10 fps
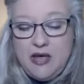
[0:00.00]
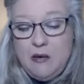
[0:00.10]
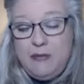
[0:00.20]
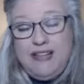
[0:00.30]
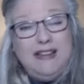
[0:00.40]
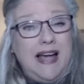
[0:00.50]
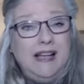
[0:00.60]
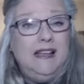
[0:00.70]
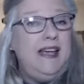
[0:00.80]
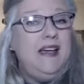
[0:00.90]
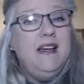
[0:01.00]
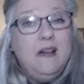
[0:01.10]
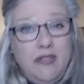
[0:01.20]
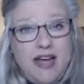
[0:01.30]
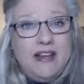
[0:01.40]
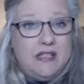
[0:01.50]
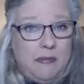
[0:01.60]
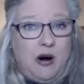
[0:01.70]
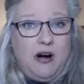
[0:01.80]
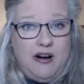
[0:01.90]
But likely, that is a
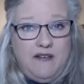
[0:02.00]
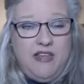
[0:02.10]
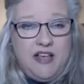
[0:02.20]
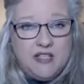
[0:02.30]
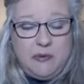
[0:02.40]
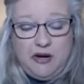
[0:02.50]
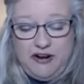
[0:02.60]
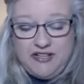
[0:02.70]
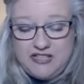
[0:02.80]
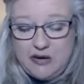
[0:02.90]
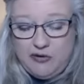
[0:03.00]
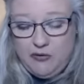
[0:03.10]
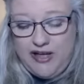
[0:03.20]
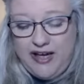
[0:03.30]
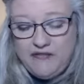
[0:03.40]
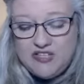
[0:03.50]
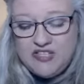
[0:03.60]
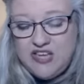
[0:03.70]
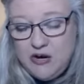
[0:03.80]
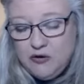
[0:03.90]
part of the experience that we will have as
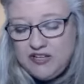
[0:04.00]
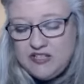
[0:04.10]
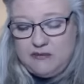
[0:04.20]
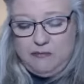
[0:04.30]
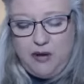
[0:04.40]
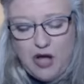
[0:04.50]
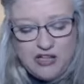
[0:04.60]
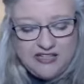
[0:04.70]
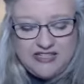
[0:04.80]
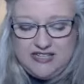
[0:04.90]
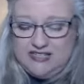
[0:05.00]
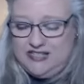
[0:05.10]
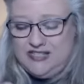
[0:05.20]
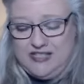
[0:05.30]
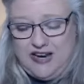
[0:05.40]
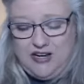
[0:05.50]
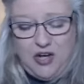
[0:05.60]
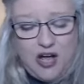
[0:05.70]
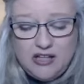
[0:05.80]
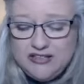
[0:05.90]
secrets and politics and
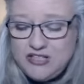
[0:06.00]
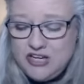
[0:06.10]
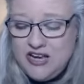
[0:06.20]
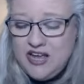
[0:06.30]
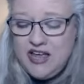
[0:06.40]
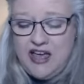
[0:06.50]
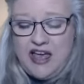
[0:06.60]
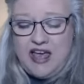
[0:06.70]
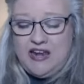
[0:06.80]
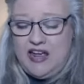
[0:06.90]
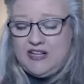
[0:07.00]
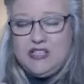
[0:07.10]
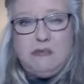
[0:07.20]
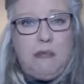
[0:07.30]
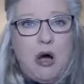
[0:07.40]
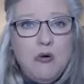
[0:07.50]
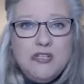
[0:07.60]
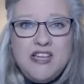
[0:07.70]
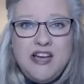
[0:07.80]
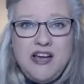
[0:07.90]
psychology and
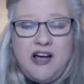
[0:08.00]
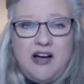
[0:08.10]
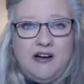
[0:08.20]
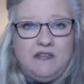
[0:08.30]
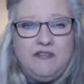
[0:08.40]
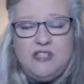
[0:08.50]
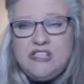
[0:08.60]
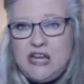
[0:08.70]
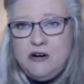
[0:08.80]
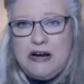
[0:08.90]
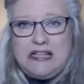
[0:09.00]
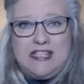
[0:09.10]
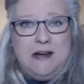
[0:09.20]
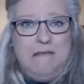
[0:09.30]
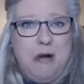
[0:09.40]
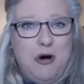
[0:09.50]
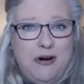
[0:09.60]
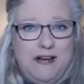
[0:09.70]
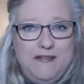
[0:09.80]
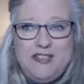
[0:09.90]
exposing of secrets and
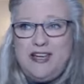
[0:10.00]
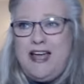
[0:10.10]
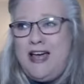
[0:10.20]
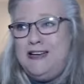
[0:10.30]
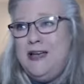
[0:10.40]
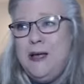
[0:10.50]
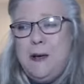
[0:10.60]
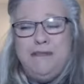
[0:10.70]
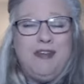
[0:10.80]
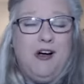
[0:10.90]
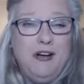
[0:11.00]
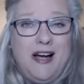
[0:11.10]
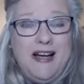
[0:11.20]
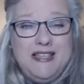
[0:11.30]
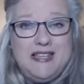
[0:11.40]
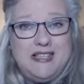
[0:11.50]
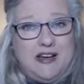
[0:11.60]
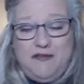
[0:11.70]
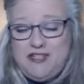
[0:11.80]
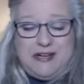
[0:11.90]
motives and all kinds of
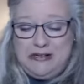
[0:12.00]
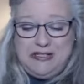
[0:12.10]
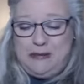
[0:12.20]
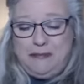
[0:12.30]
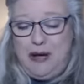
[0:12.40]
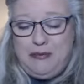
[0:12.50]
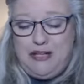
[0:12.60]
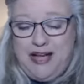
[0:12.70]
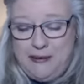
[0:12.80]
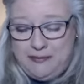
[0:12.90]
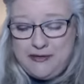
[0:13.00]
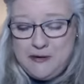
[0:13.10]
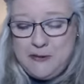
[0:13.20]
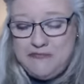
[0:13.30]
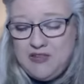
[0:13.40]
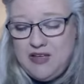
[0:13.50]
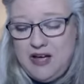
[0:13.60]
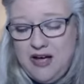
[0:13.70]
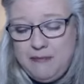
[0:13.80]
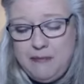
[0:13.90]
stuff starts to bubble up.
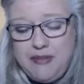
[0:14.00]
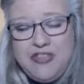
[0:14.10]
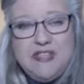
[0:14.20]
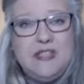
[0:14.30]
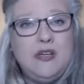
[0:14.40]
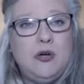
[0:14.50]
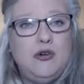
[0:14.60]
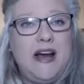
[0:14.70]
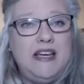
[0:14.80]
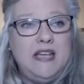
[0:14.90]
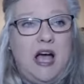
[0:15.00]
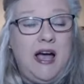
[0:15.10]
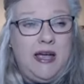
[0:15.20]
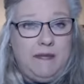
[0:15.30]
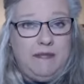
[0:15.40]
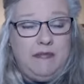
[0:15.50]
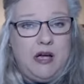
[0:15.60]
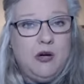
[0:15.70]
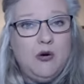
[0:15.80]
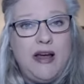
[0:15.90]
Um, but this is a great time
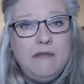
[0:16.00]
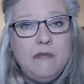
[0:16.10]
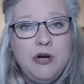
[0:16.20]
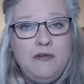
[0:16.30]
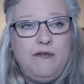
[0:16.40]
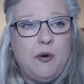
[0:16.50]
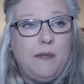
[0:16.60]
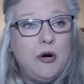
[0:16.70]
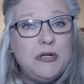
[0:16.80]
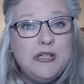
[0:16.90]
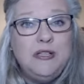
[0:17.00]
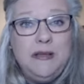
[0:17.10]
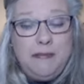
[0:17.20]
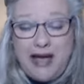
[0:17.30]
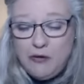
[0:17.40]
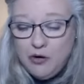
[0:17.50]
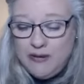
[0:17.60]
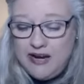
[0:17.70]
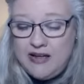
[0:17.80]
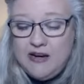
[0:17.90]
a great moon for personal
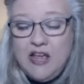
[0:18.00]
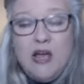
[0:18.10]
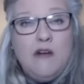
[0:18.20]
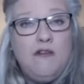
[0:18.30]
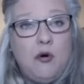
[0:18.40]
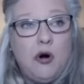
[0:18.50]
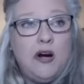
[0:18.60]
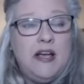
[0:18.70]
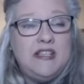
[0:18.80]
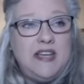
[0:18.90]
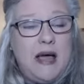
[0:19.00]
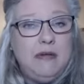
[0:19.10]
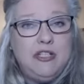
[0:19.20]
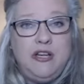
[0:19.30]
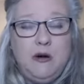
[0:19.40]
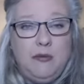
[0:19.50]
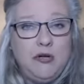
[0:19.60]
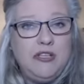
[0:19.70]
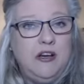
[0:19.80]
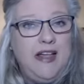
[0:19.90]
empowerment and for establishing your
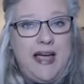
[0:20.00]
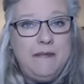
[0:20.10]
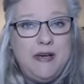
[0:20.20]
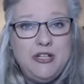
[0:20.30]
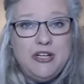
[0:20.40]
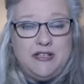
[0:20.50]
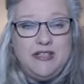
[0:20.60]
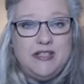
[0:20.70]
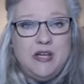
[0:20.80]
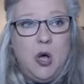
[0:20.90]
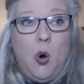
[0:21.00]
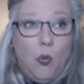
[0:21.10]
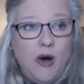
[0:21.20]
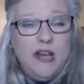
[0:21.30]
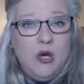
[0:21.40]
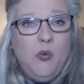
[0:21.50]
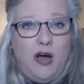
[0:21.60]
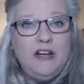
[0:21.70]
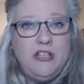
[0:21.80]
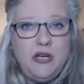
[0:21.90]
personal ambitions. What do you
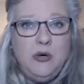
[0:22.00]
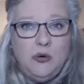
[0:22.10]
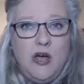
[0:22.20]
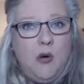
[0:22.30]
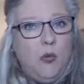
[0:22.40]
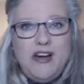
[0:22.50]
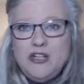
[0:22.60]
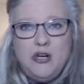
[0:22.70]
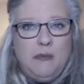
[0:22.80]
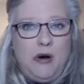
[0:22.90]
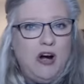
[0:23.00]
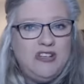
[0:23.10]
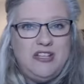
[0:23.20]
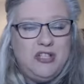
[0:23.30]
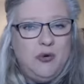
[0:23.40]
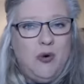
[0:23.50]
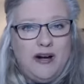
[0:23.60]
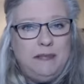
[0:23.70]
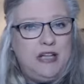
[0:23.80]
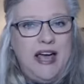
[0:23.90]
want to do? What is your part that you
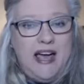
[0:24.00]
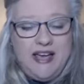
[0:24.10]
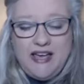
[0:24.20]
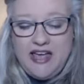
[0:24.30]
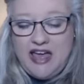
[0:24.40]
want to play?